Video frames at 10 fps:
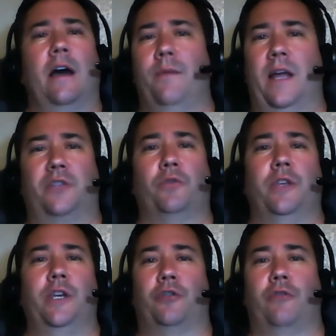That's
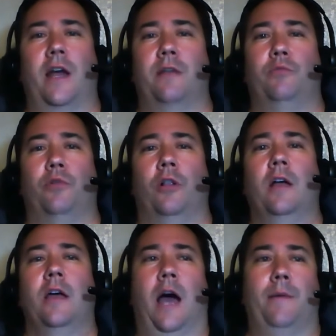really incredible.
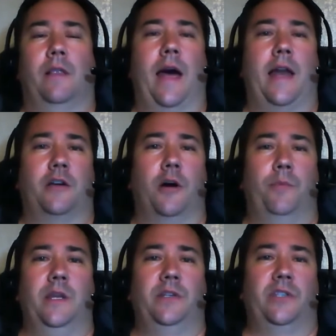I mean, a lot of
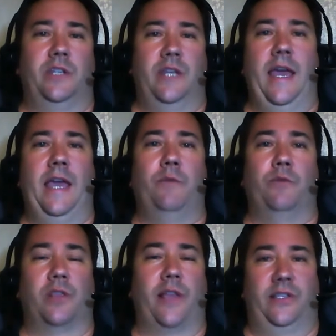companies today
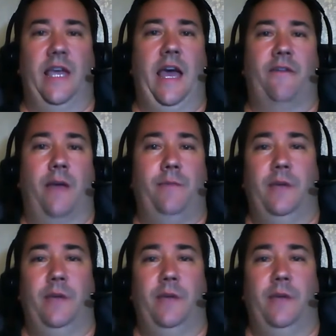would like to have,